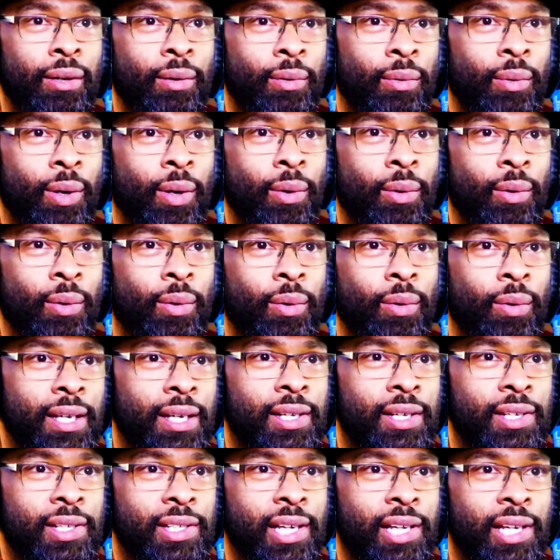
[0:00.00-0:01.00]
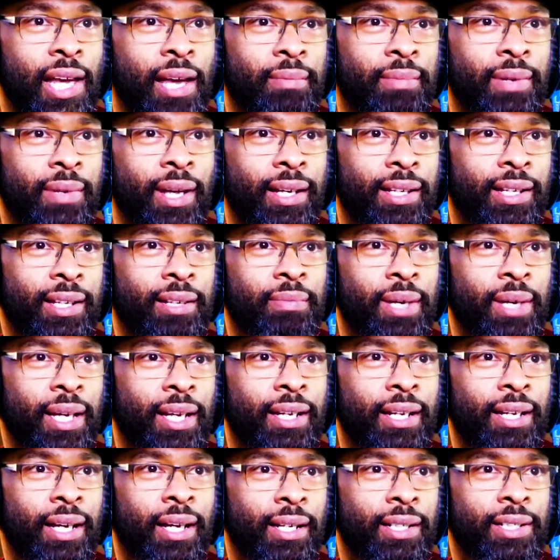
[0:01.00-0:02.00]
Whoa. Shaft knocked that
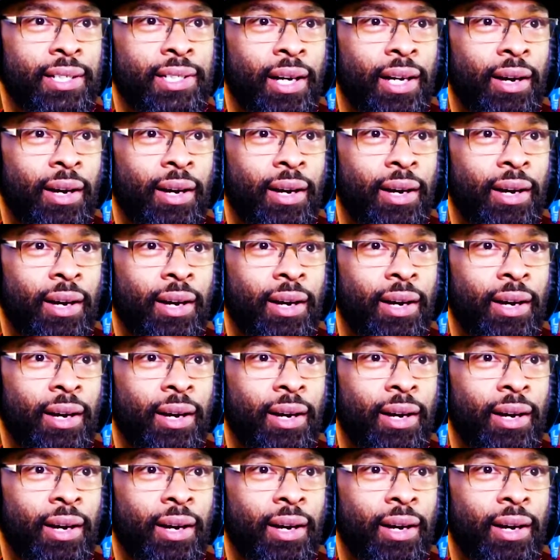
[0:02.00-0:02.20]
man. Knocked the.